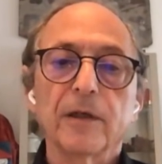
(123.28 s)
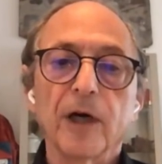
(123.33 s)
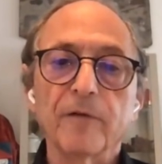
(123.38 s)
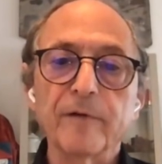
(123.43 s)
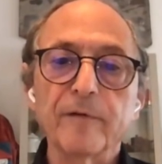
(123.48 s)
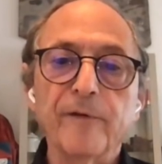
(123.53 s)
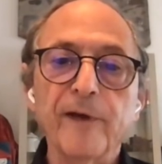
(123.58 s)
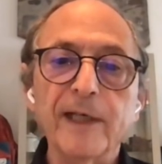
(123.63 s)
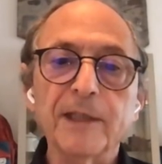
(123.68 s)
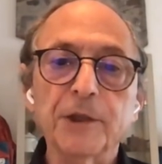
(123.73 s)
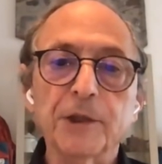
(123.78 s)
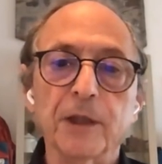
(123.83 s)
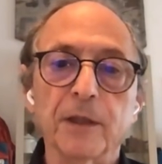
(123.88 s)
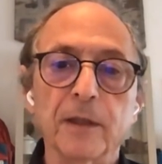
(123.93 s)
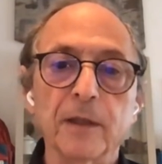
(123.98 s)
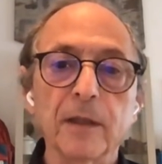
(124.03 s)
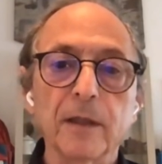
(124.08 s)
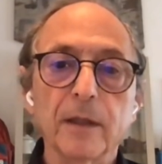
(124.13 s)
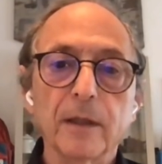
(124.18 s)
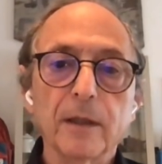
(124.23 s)
of
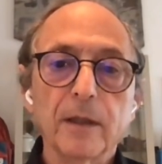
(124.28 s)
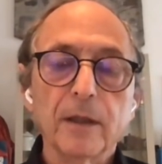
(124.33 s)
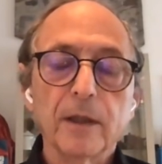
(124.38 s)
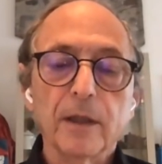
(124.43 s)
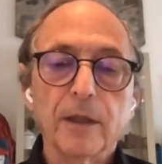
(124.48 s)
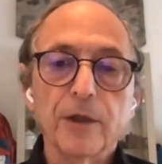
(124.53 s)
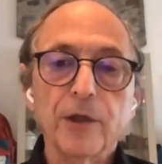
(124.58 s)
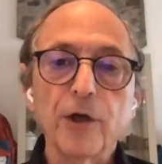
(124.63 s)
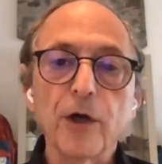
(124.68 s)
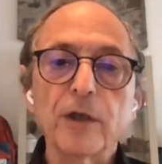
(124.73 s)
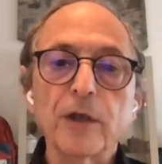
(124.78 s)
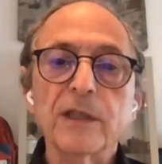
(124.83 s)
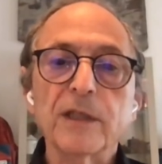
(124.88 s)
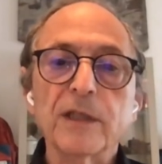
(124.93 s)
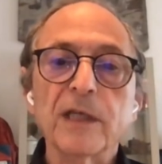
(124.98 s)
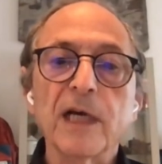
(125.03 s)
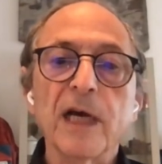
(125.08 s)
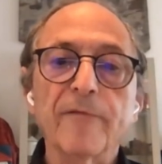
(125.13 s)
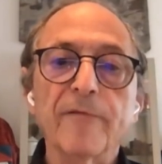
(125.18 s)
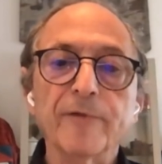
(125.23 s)
infection
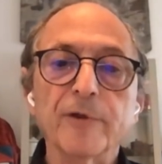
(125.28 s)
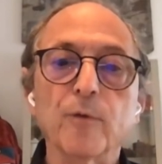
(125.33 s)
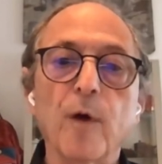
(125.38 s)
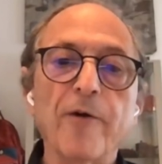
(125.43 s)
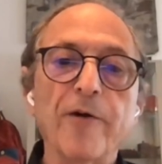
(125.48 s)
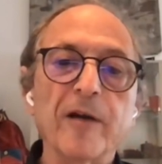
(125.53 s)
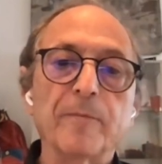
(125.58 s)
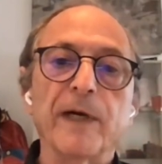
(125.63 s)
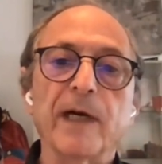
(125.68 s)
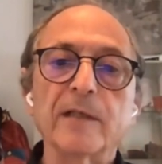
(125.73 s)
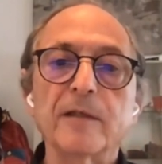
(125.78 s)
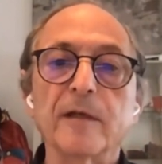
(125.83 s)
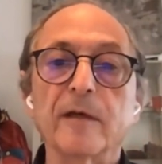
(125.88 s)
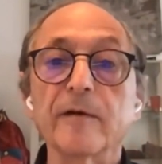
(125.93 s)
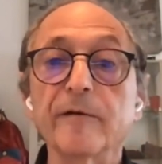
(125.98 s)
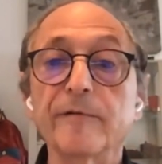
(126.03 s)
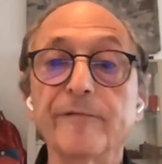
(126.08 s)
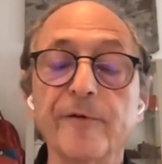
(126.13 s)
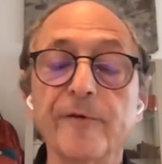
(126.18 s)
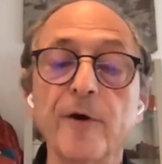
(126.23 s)
not to have to worry
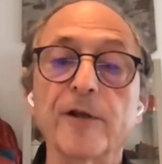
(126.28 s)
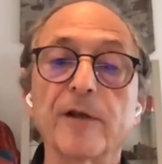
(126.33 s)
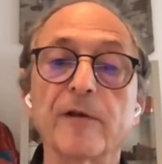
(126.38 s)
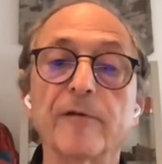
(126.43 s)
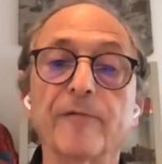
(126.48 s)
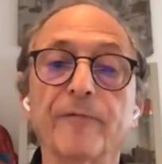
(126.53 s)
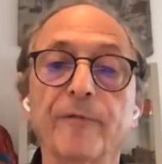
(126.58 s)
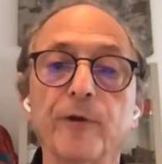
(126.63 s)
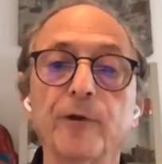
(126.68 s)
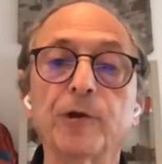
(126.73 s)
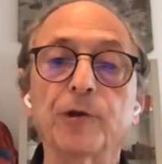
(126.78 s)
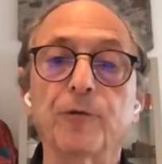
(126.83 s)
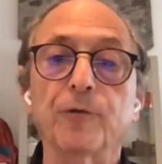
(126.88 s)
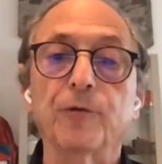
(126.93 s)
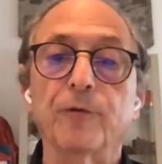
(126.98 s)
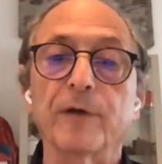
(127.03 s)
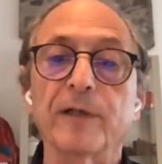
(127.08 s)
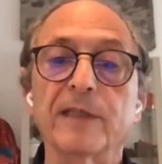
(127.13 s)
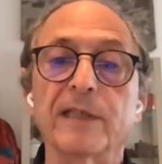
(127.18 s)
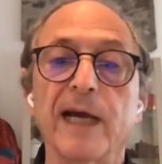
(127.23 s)
about further
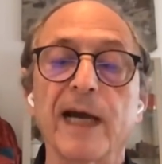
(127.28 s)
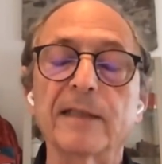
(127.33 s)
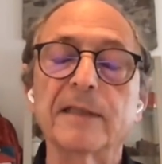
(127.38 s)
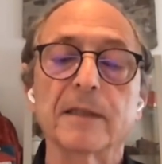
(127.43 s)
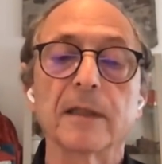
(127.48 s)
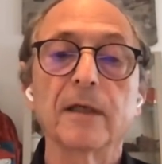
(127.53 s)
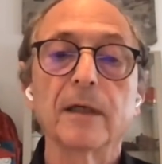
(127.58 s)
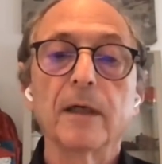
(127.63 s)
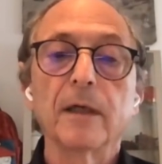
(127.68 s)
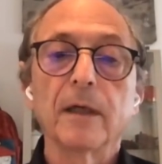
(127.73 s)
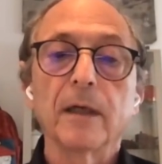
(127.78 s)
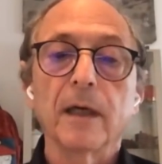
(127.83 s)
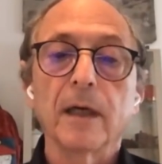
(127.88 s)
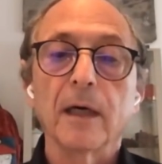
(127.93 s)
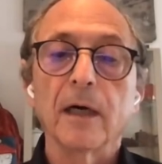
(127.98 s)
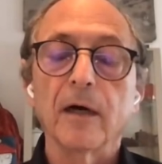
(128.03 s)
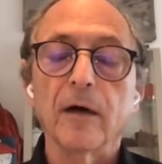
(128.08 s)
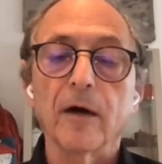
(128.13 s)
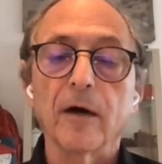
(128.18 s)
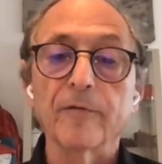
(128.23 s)
future attacks
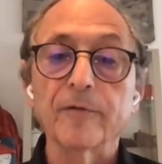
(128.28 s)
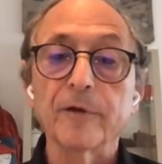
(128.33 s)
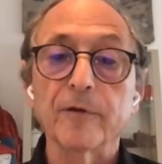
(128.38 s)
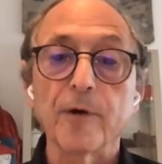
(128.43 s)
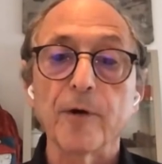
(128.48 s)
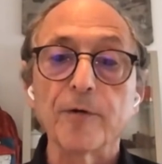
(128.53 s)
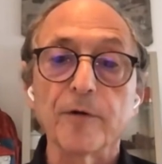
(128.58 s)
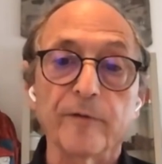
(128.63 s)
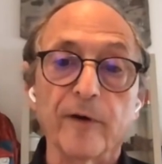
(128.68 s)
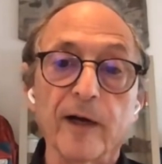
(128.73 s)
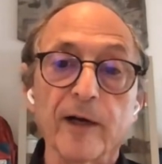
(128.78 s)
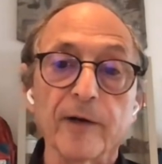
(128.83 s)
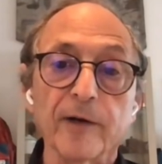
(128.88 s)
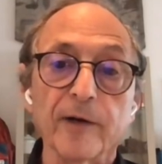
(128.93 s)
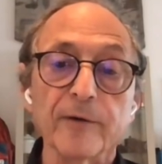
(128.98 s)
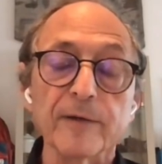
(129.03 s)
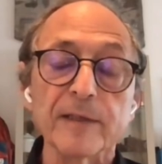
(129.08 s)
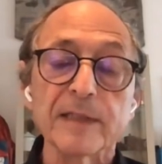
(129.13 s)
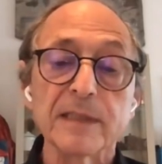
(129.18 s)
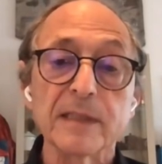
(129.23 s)
of
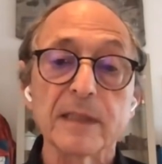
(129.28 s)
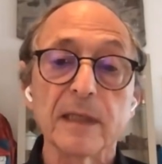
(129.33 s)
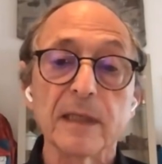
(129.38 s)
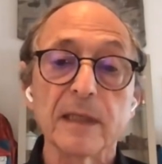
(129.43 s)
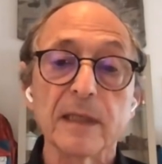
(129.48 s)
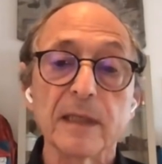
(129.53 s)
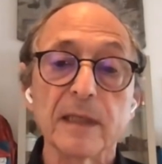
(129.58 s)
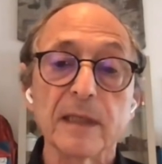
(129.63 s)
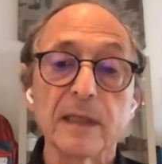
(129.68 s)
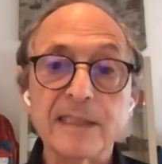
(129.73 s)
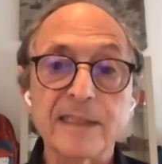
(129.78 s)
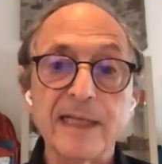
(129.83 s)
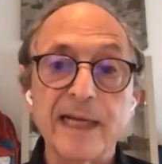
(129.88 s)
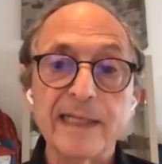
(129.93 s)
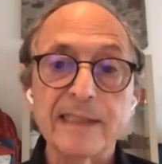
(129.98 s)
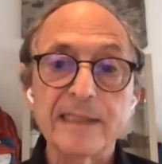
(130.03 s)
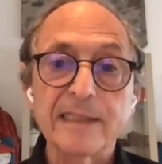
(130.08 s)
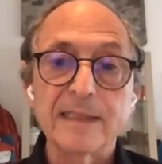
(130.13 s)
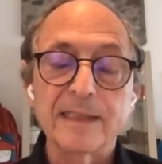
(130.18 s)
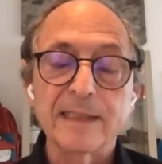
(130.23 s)
coronavirus. The
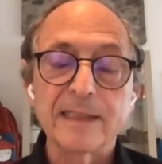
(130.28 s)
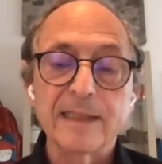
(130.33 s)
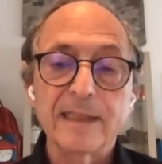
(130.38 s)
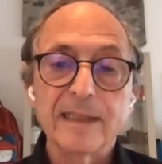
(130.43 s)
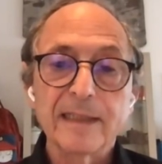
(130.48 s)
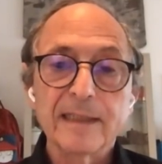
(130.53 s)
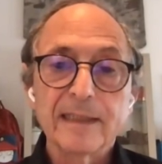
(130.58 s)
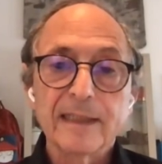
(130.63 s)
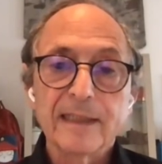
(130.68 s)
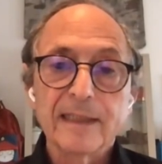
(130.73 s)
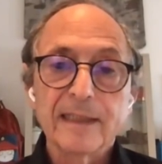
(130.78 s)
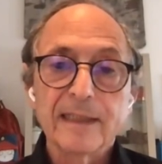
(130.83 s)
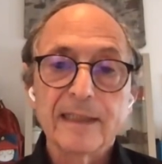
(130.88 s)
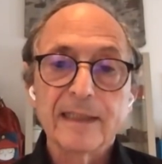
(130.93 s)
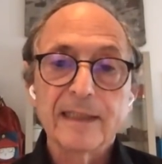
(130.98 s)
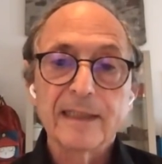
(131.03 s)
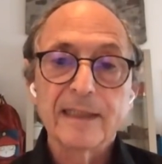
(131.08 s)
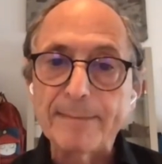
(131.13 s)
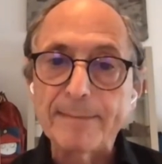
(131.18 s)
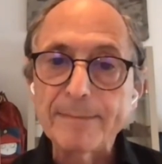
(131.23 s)
United States
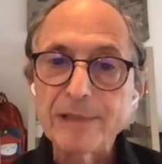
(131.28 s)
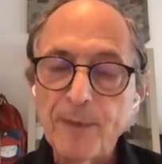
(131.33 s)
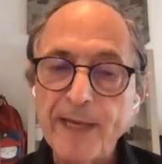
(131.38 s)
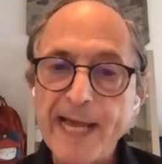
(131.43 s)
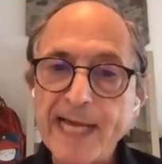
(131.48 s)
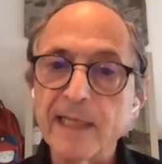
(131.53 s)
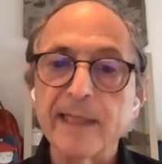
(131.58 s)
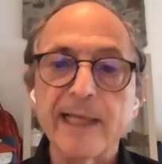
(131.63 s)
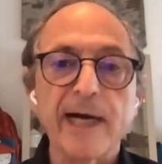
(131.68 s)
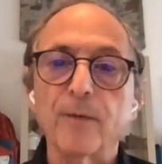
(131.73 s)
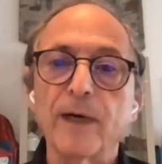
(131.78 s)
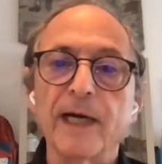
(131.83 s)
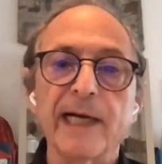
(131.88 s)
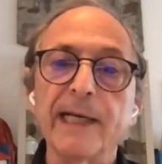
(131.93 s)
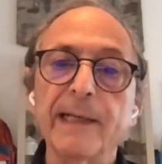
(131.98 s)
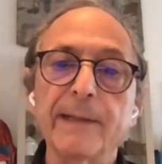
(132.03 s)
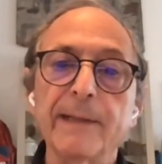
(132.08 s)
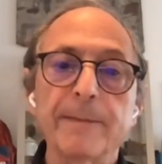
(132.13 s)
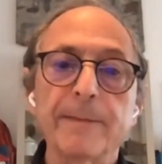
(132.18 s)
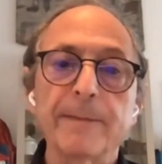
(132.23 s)
seems to be
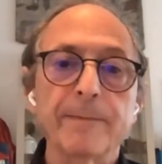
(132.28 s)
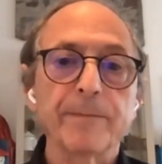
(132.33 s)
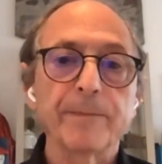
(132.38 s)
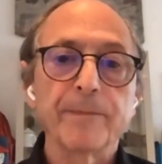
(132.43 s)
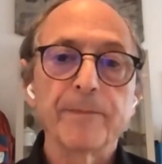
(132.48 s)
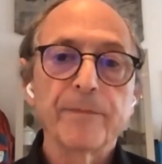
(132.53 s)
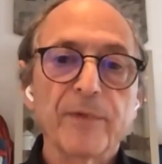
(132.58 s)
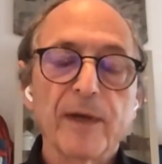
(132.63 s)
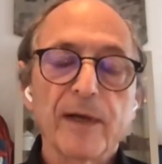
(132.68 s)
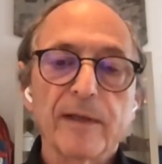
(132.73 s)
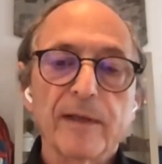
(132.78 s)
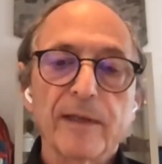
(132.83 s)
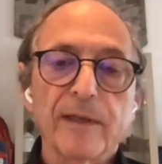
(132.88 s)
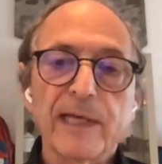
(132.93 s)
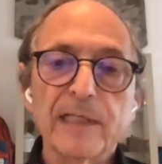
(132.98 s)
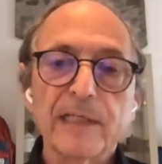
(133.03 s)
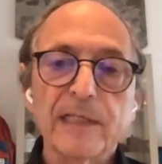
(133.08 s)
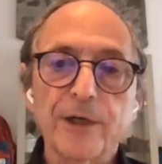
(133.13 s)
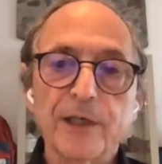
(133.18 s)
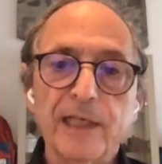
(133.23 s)
heading that way.
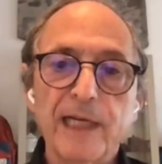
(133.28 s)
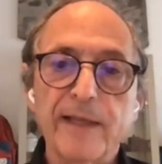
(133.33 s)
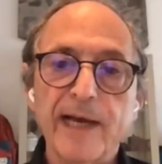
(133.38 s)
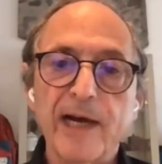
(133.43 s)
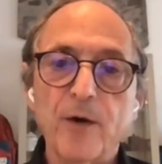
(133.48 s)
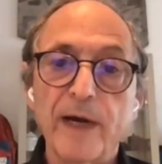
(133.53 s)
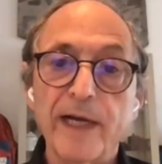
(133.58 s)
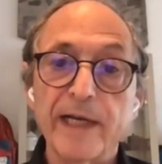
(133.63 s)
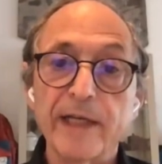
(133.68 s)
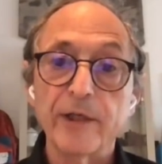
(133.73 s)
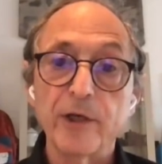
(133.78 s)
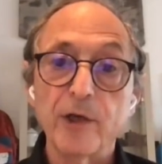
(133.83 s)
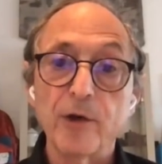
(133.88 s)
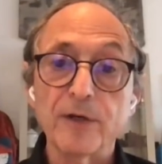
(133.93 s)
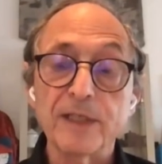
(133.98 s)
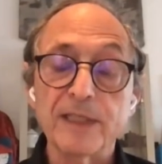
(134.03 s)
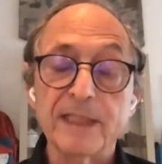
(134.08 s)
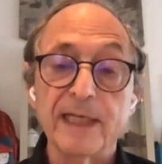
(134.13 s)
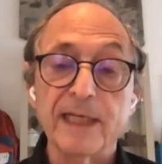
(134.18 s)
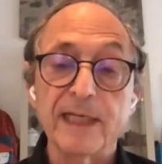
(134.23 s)
They're certainly that way
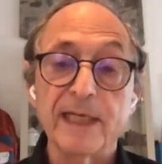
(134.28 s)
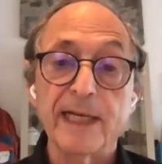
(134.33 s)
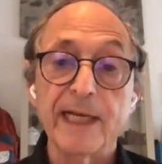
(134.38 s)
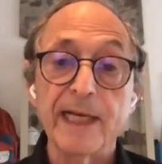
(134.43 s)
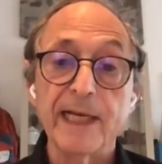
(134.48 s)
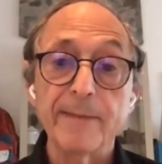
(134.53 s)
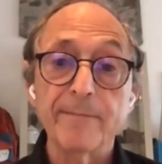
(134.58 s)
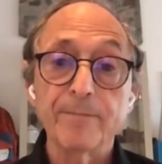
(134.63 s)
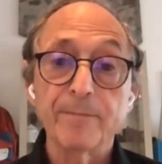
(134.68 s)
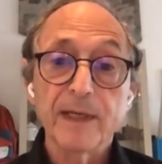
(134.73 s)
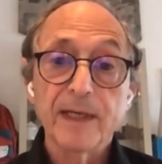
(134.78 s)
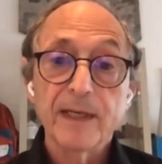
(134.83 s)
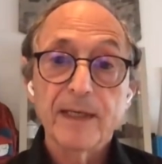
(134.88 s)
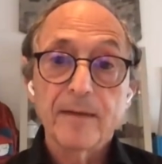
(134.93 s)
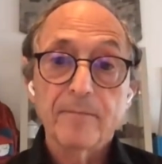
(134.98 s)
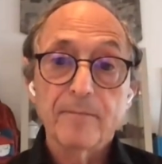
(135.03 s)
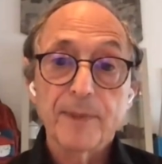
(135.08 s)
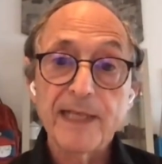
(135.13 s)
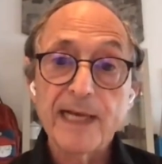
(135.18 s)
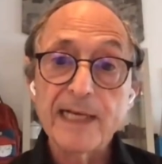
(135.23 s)
in New York City,
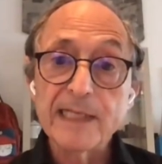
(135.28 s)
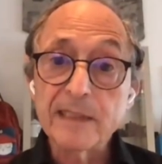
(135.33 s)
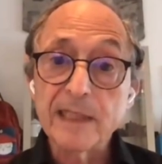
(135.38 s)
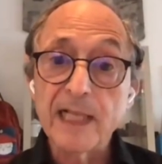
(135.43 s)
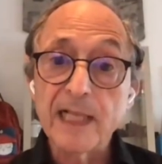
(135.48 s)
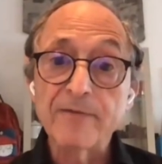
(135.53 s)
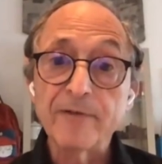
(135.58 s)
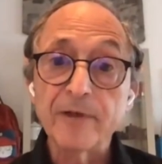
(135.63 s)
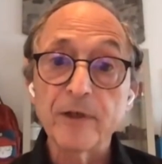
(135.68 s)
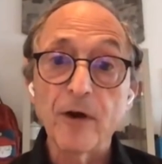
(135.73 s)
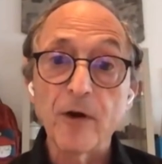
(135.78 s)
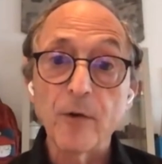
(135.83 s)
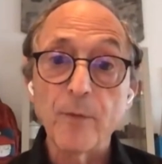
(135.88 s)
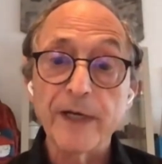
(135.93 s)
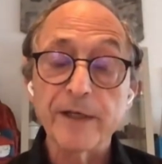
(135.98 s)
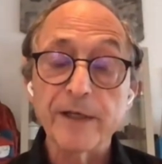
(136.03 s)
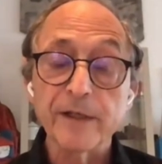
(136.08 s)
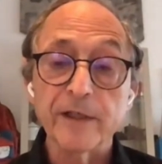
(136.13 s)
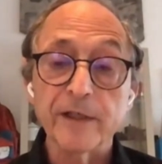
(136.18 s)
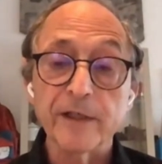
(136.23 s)
but they still
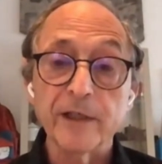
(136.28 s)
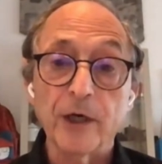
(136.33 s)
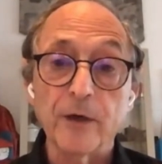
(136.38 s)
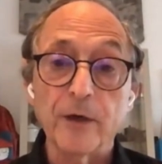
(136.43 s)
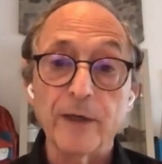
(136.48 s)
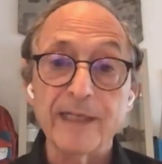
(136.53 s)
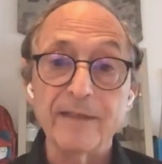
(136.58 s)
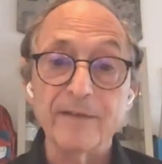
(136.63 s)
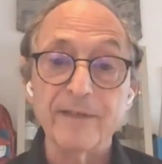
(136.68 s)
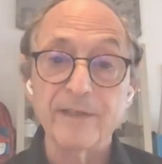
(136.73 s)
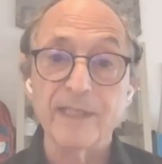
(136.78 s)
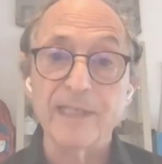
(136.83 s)
have a long way to go.